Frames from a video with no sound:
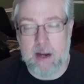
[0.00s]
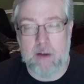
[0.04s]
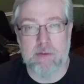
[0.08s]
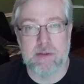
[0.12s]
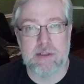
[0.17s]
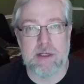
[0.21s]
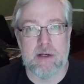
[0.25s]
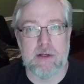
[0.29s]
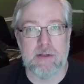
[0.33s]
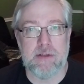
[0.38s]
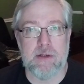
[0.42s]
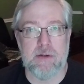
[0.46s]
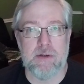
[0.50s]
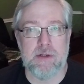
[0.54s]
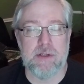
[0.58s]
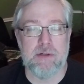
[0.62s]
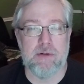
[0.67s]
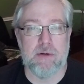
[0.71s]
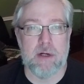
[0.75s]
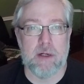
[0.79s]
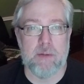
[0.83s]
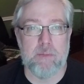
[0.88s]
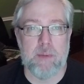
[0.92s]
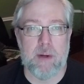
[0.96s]
I was also
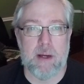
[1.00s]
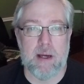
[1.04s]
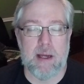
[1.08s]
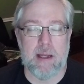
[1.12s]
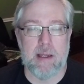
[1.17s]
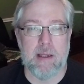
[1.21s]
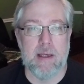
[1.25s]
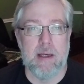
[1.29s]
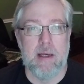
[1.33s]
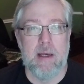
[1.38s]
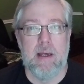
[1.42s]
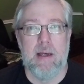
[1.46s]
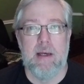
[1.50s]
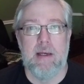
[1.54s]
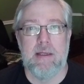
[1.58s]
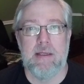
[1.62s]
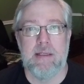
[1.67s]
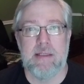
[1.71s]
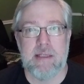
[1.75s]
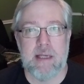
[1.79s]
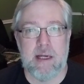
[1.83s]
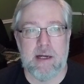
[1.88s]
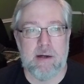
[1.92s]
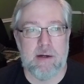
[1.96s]
struck by
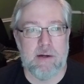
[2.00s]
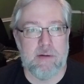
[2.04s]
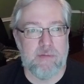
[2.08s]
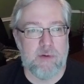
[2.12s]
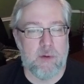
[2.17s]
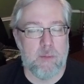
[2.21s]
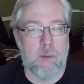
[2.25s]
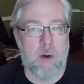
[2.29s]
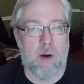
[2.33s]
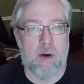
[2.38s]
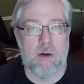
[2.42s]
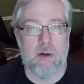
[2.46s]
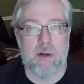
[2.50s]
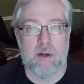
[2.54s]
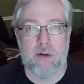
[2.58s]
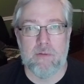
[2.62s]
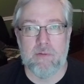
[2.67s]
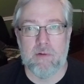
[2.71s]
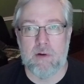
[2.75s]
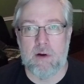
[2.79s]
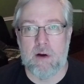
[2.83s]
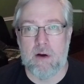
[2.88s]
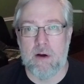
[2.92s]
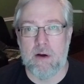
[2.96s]
Sarah from
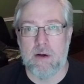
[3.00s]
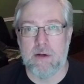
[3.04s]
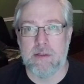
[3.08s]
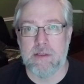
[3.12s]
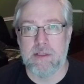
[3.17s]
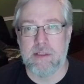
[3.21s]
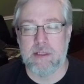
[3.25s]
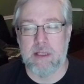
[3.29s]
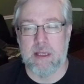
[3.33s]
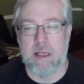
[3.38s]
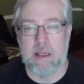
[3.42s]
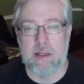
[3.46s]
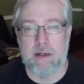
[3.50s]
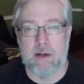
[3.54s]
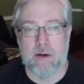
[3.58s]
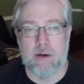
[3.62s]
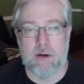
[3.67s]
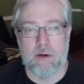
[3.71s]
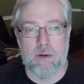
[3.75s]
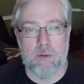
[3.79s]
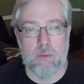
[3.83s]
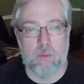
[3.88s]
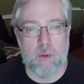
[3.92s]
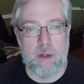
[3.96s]
Hardcover Hearts in
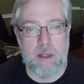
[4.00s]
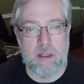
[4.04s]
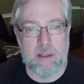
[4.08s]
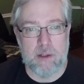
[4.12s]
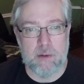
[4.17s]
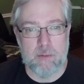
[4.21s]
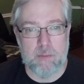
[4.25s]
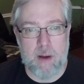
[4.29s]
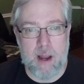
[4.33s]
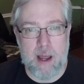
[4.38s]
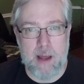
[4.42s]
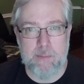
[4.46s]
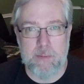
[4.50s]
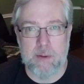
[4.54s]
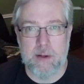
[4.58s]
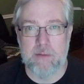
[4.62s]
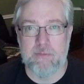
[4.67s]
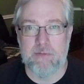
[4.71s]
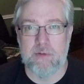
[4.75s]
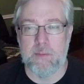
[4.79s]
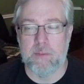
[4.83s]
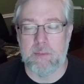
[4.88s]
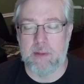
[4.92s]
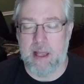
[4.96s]
her weekly
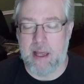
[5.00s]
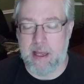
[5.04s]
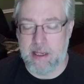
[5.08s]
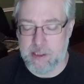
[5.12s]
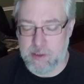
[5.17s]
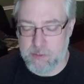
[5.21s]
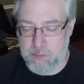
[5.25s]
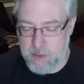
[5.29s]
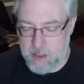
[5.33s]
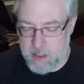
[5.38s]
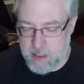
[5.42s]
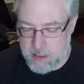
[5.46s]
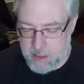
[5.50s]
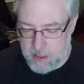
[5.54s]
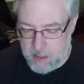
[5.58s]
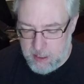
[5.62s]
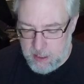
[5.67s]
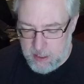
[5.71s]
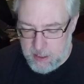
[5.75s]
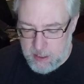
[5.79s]
wrap-up from last week,